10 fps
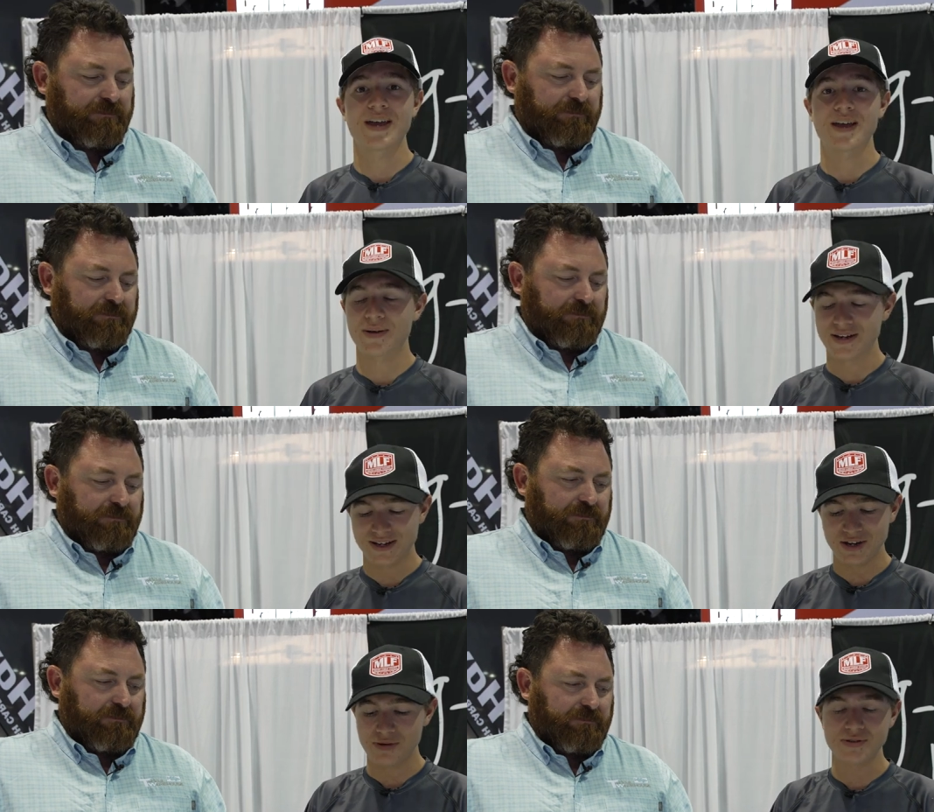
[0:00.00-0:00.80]
Speaker 1: bait. I
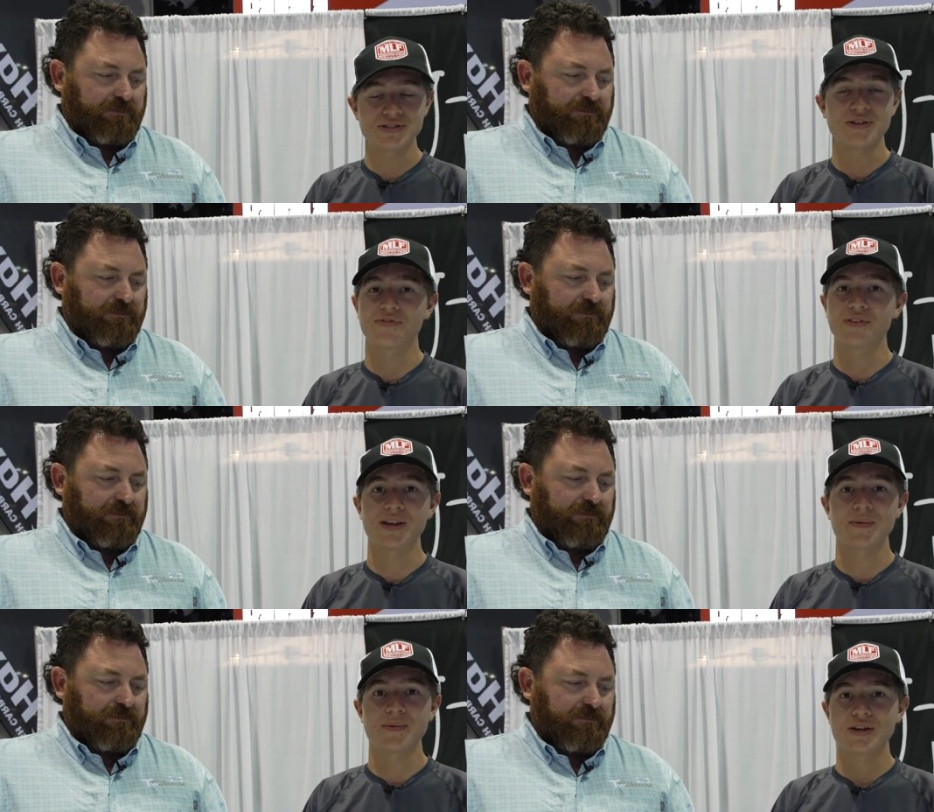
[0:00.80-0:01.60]
mean, you can use it to
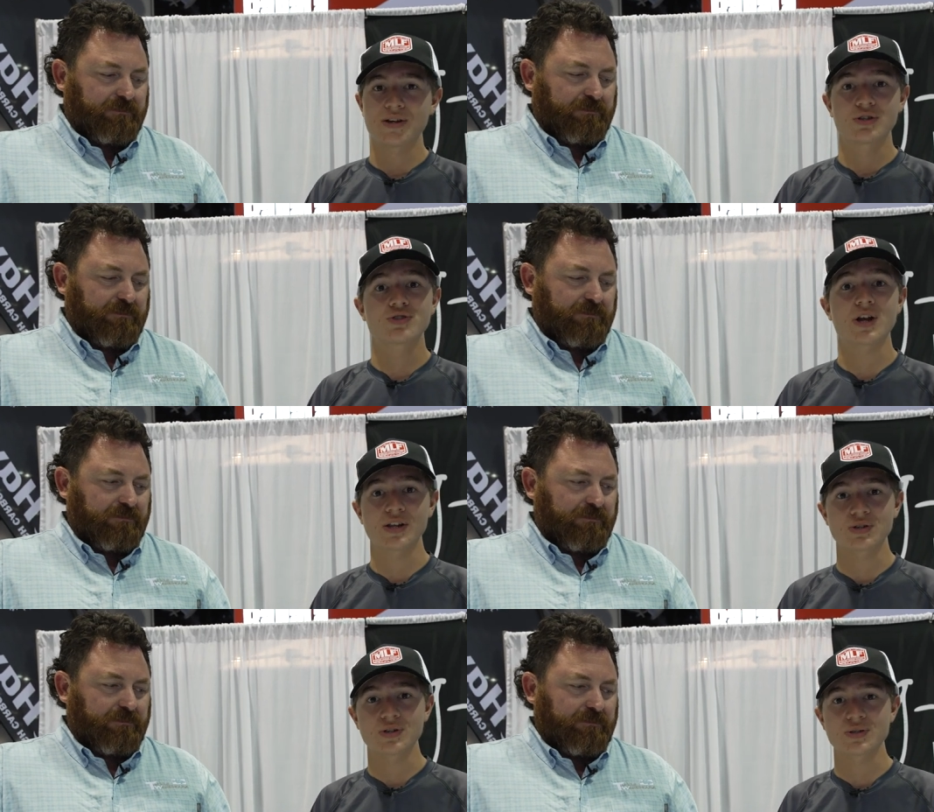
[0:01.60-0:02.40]
flip.
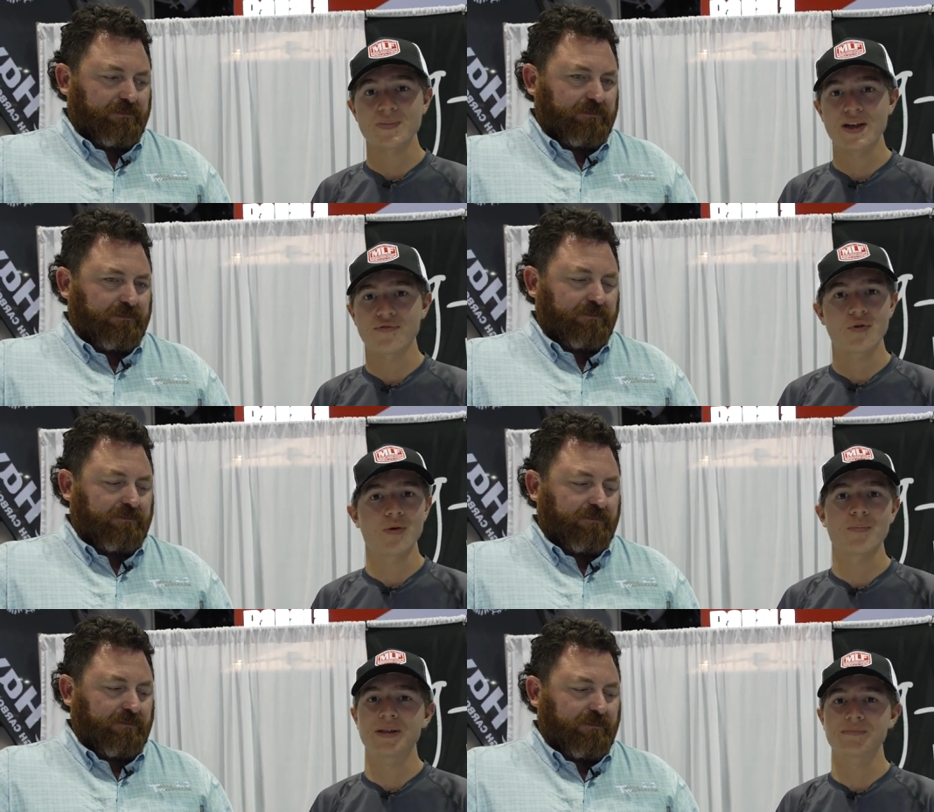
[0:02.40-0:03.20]
Trailer's what it's made
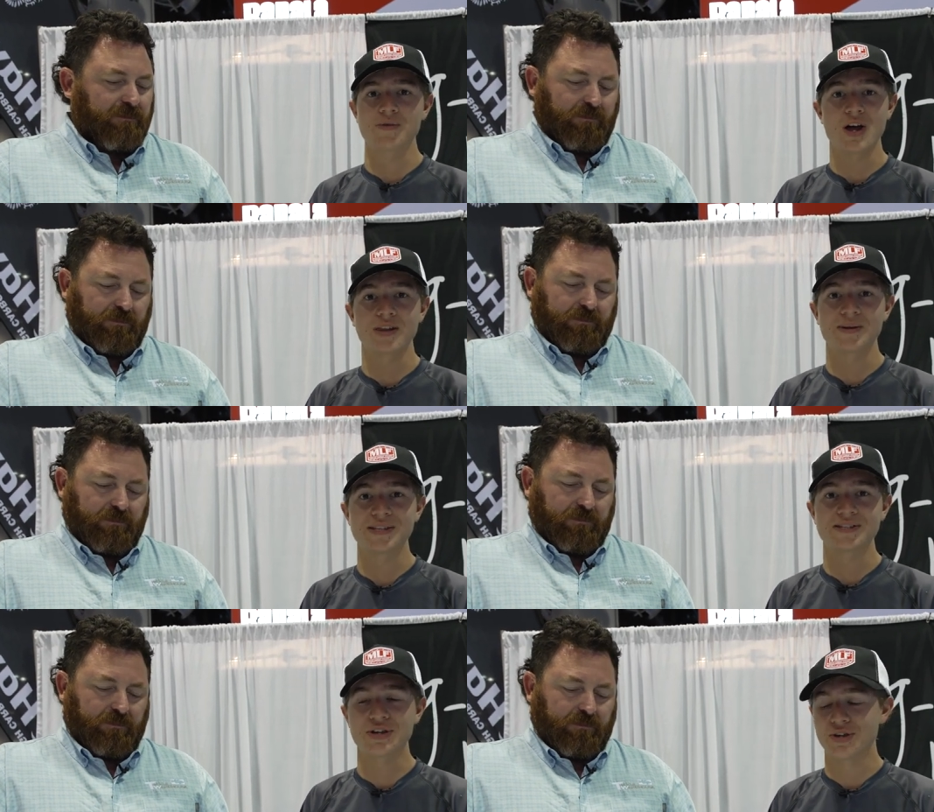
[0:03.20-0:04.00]
for, but not
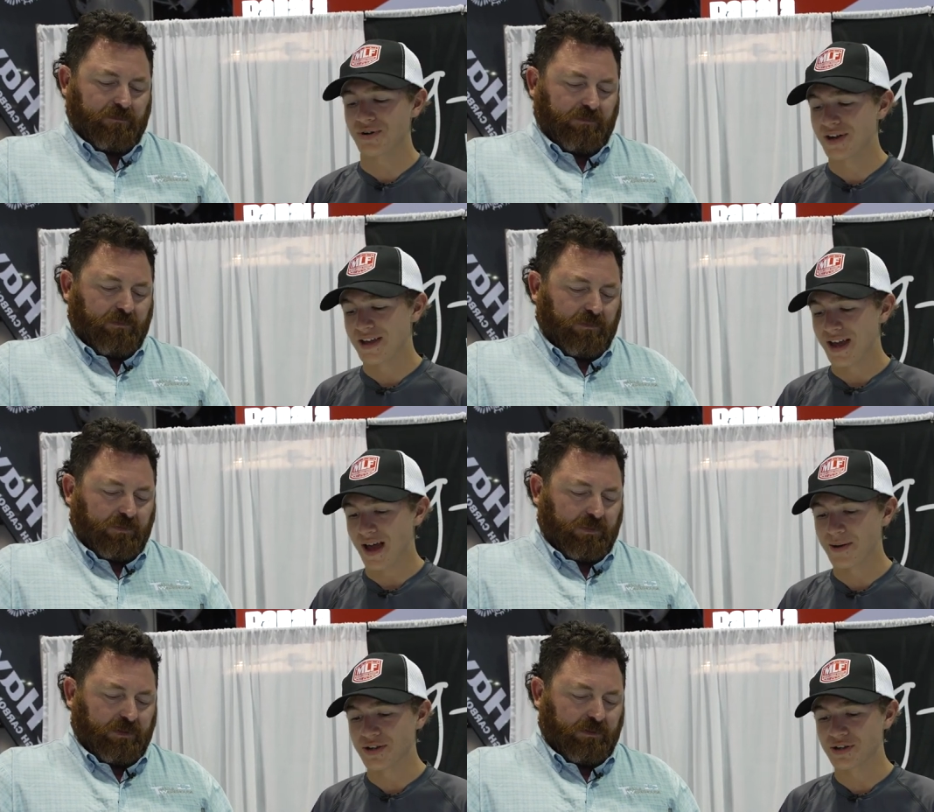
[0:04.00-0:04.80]
limited to.
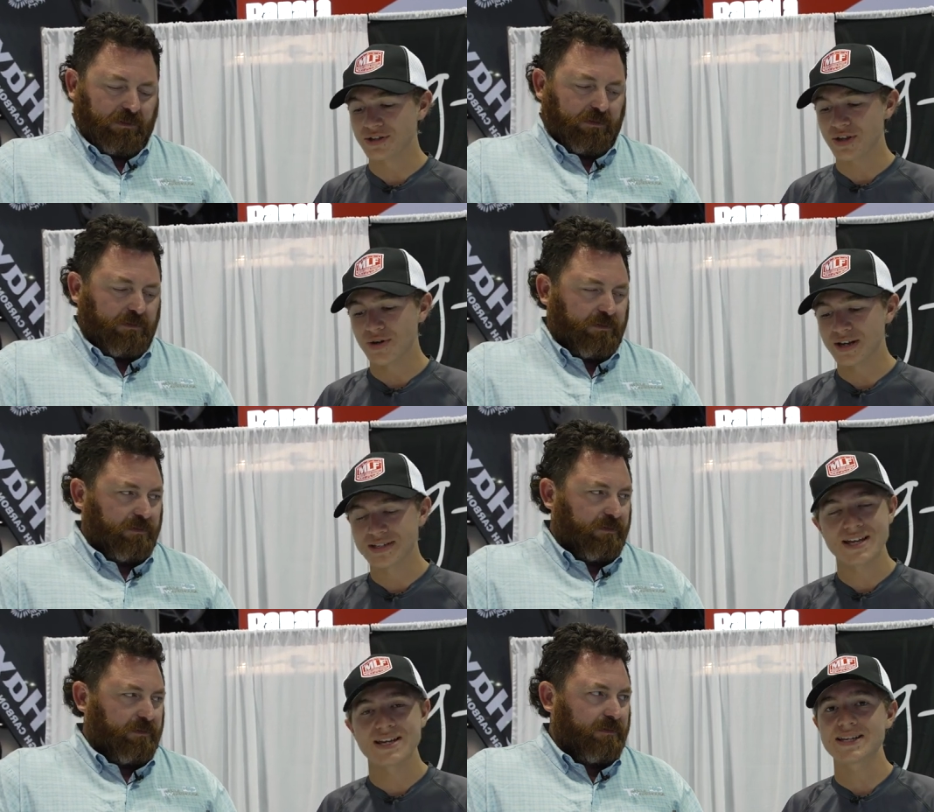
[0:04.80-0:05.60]
I mean, you can throw it
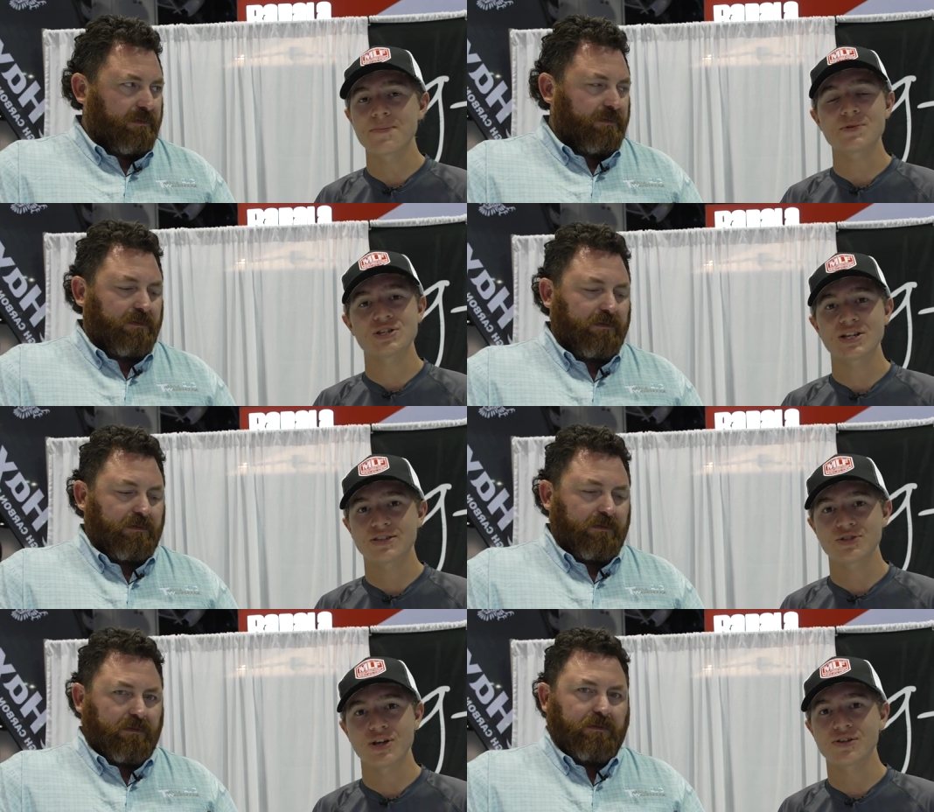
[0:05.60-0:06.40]
as any type of
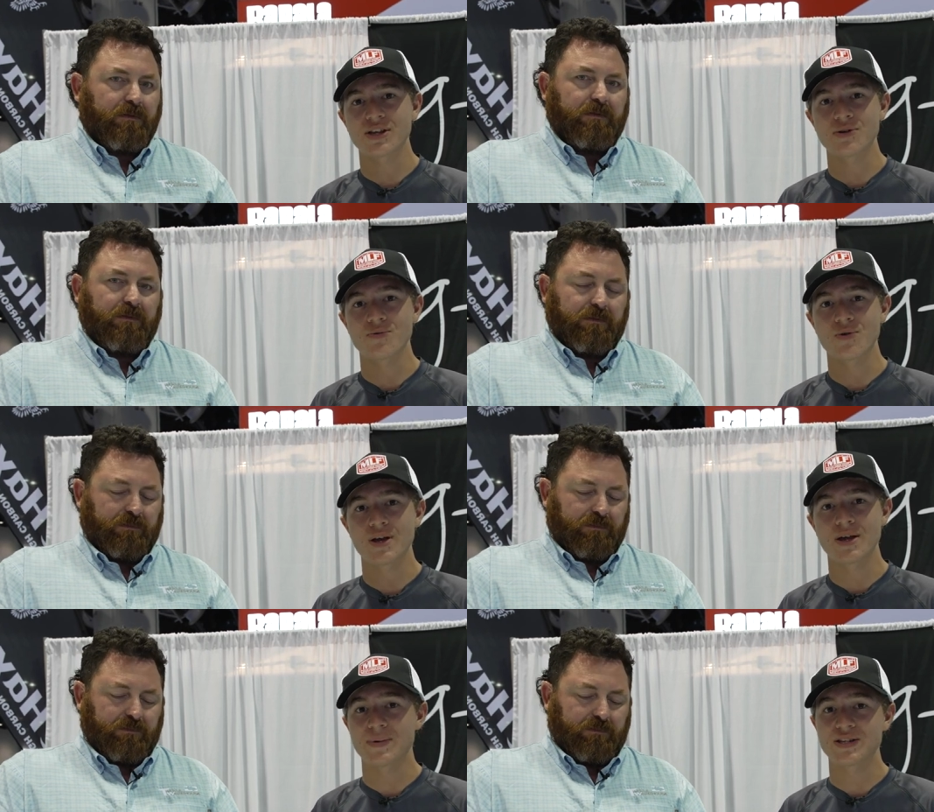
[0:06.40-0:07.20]
jig trailer that you
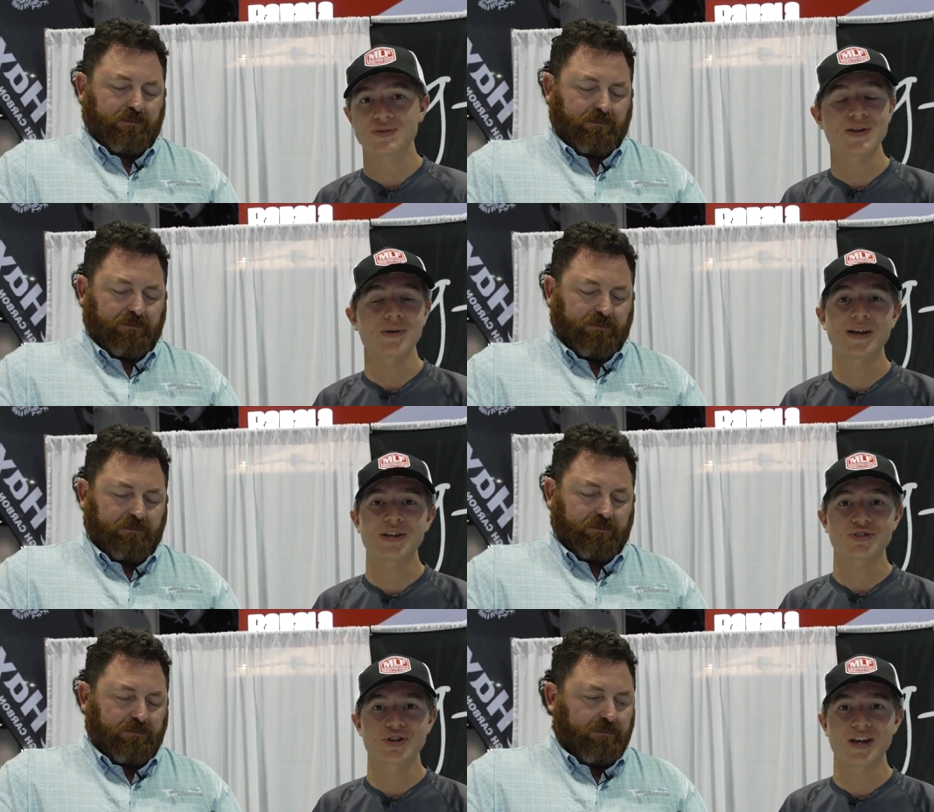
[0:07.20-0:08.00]
want. I mean,
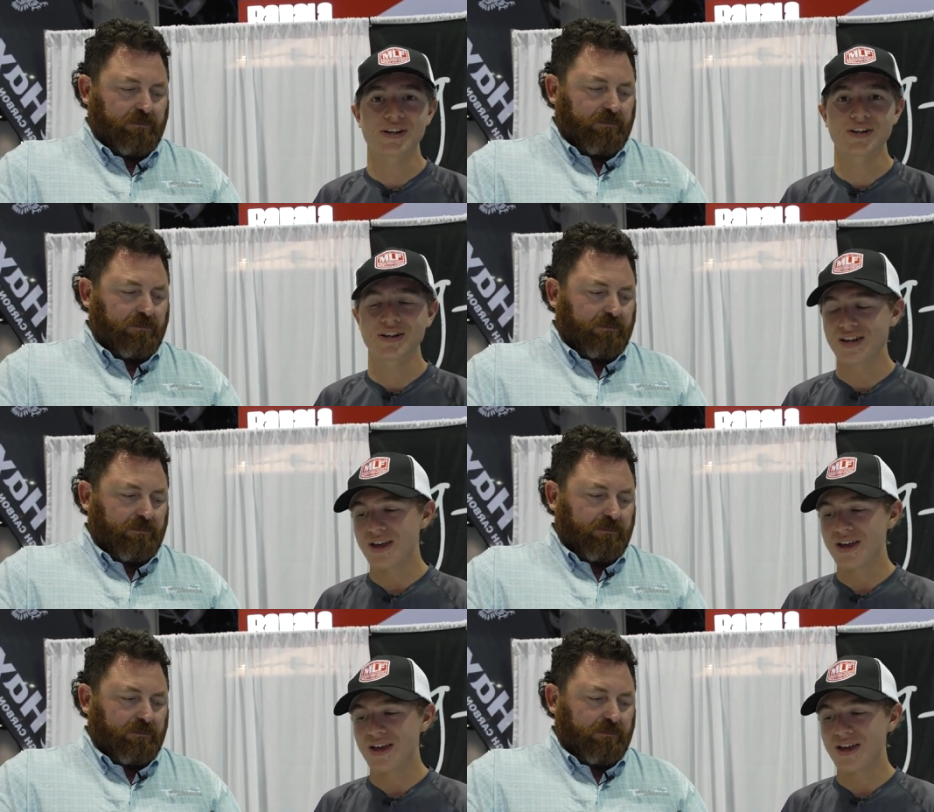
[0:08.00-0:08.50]
spinnerbait trailer.